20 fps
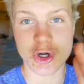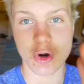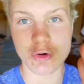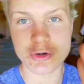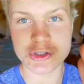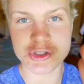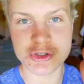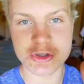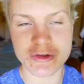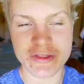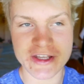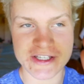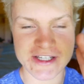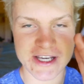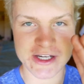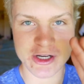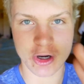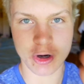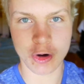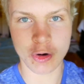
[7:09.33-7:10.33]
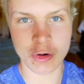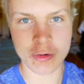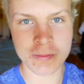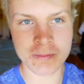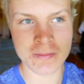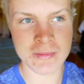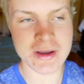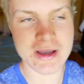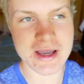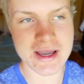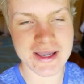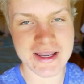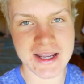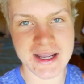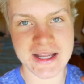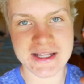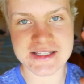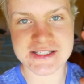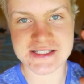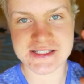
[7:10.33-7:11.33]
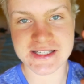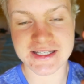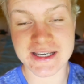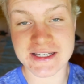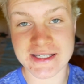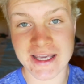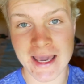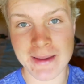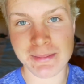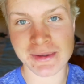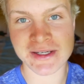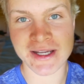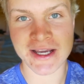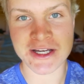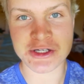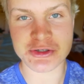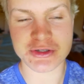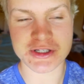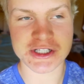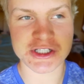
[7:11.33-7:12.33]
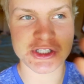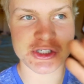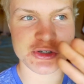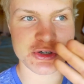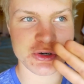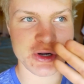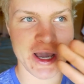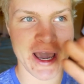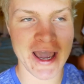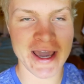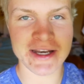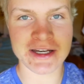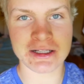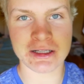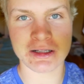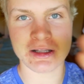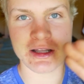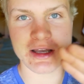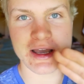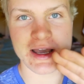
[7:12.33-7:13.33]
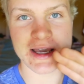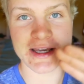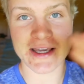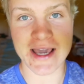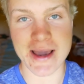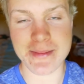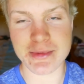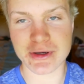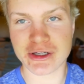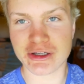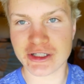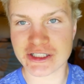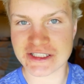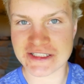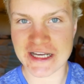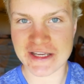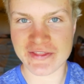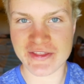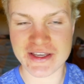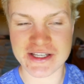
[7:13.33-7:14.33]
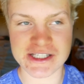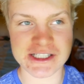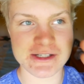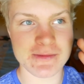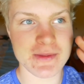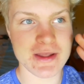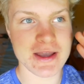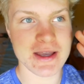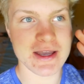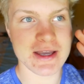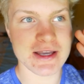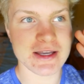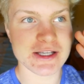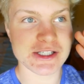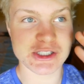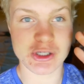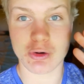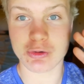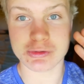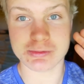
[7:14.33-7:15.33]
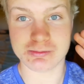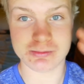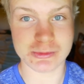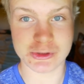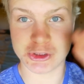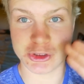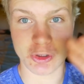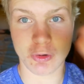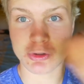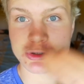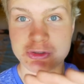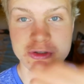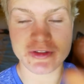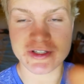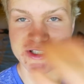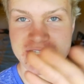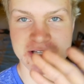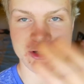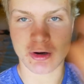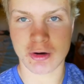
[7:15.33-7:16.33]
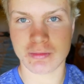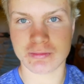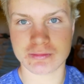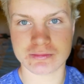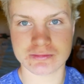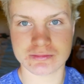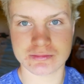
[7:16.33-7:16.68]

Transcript: Don't do this at home. It can be dangerous to handle chemicals like this, so don't do this at home.